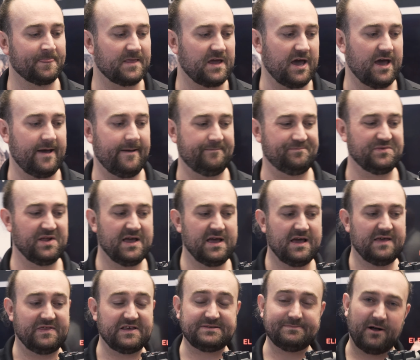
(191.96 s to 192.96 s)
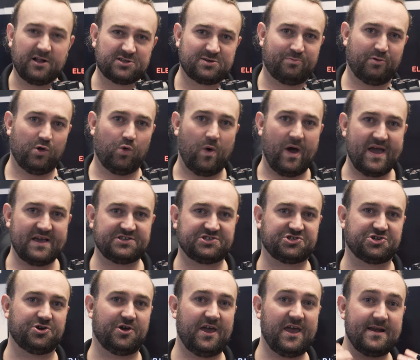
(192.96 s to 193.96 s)
There's multiple ways
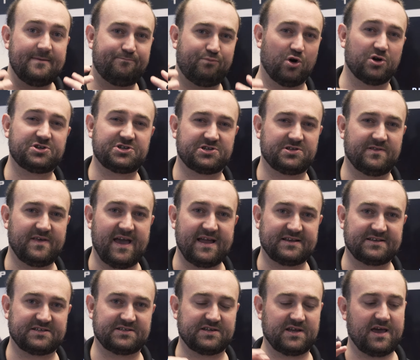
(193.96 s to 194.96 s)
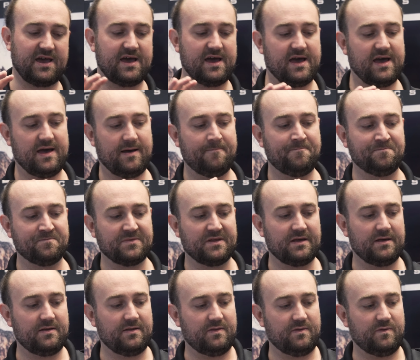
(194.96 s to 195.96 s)
to input
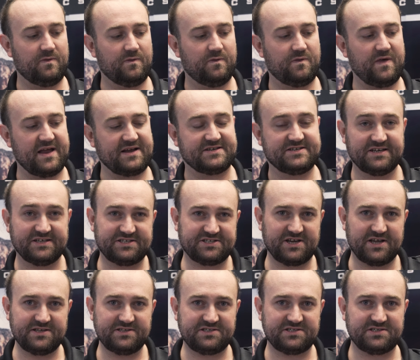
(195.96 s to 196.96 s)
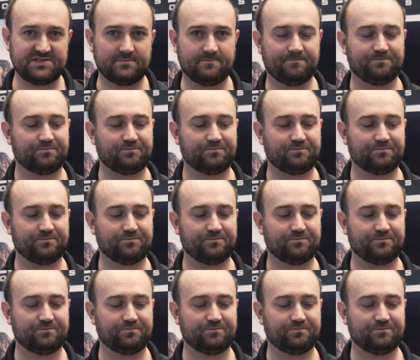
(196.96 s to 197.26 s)
that distance.